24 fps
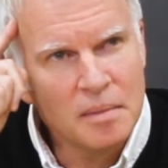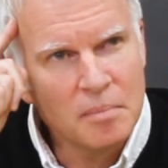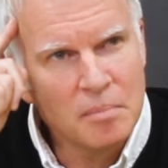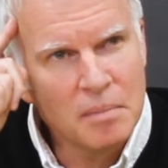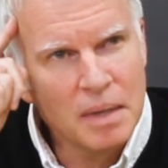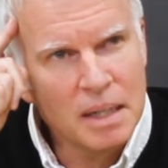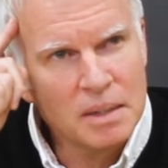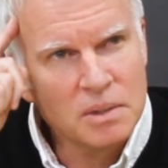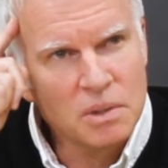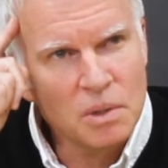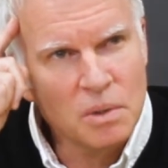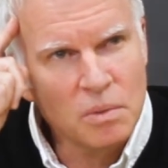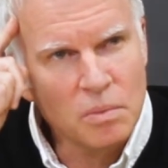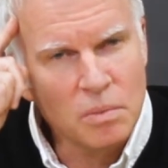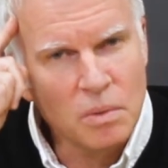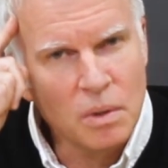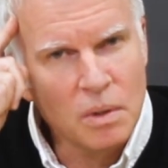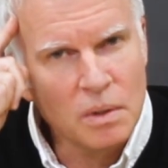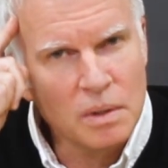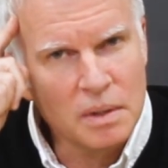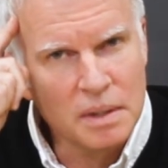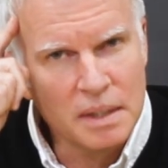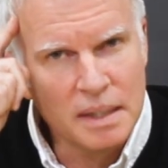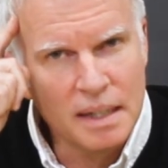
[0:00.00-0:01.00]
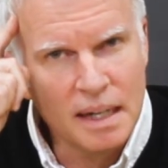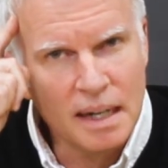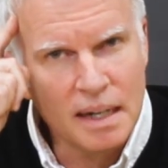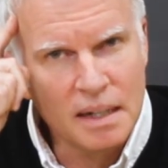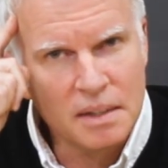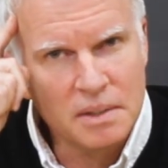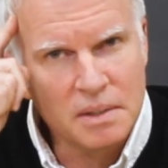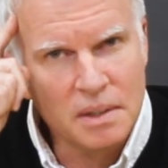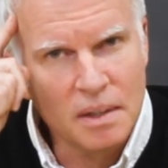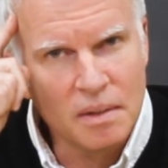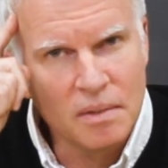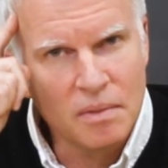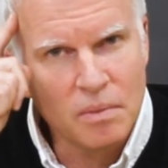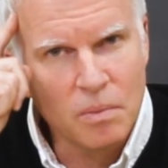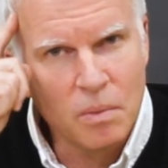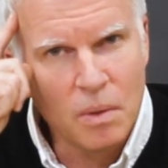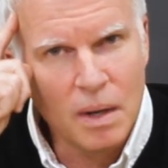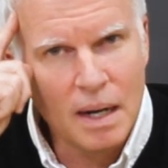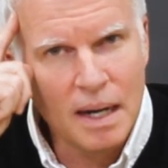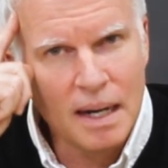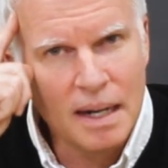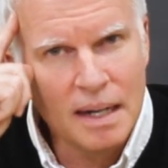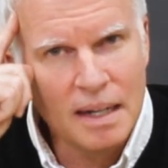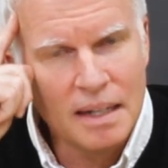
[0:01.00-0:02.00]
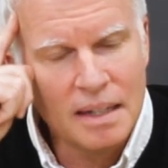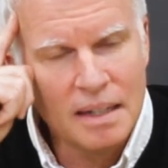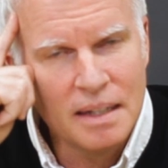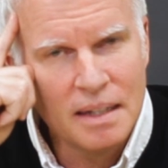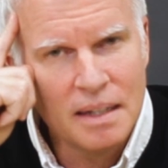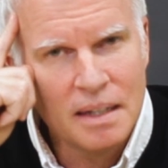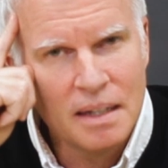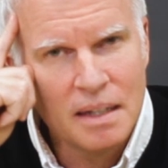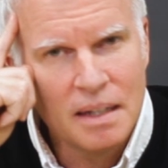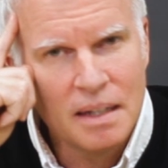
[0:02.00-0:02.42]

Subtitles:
mental Rolodex of why